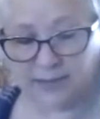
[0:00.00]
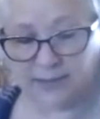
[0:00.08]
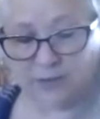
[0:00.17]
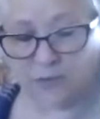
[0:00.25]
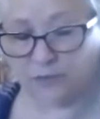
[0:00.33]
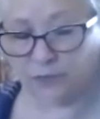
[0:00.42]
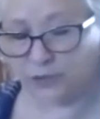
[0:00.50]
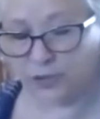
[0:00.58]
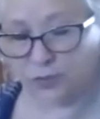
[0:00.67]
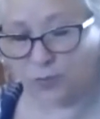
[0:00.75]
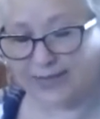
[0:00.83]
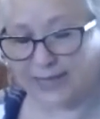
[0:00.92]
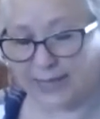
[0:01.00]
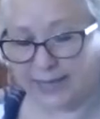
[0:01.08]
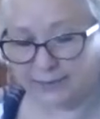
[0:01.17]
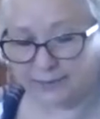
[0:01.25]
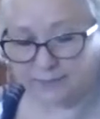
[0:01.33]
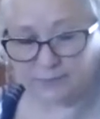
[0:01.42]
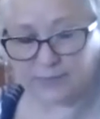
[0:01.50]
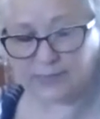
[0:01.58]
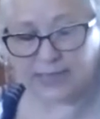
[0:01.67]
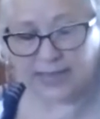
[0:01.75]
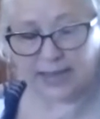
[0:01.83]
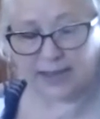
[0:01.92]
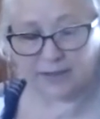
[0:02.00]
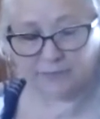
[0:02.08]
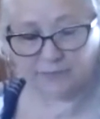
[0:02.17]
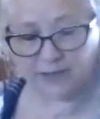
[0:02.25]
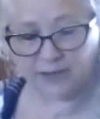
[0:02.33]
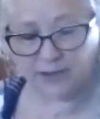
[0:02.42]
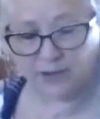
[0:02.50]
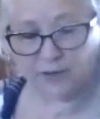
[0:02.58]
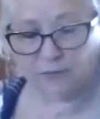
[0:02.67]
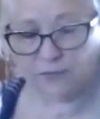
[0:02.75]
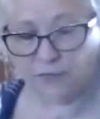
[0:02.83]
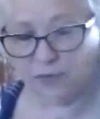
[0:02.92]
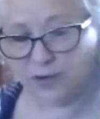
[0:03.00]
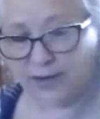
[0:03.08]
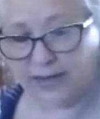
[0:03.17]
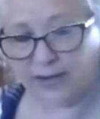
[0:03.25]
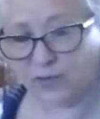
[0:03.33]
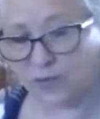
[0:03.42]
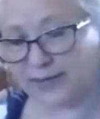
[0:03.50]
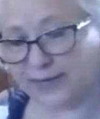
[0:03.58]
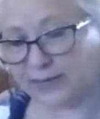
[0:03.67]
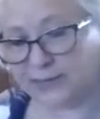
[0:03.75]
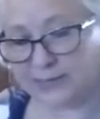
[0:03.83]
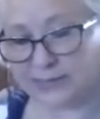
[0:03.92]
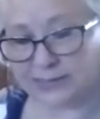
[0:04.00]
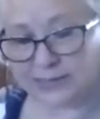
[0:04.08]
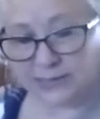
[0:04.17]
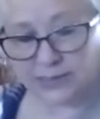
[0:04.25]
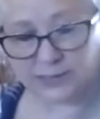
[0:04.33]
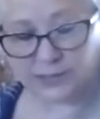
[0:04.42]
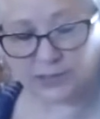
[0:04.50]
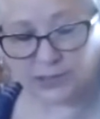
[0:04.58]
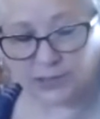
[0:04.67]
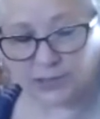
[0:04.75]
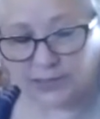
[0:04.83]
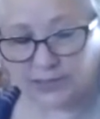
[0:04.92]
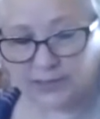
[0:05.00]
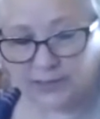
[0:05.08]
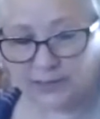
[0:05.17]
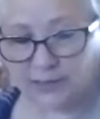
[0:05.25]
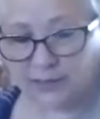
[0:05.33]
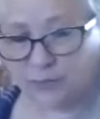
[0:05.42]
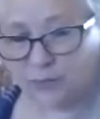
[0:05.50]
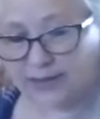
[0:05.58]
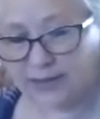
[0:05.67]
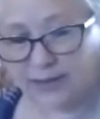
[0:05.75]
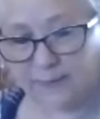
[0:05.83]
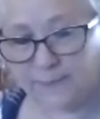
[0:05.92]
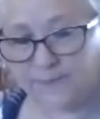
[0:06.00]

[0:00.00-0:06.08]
over your weekend to have for a quick dinner during the week.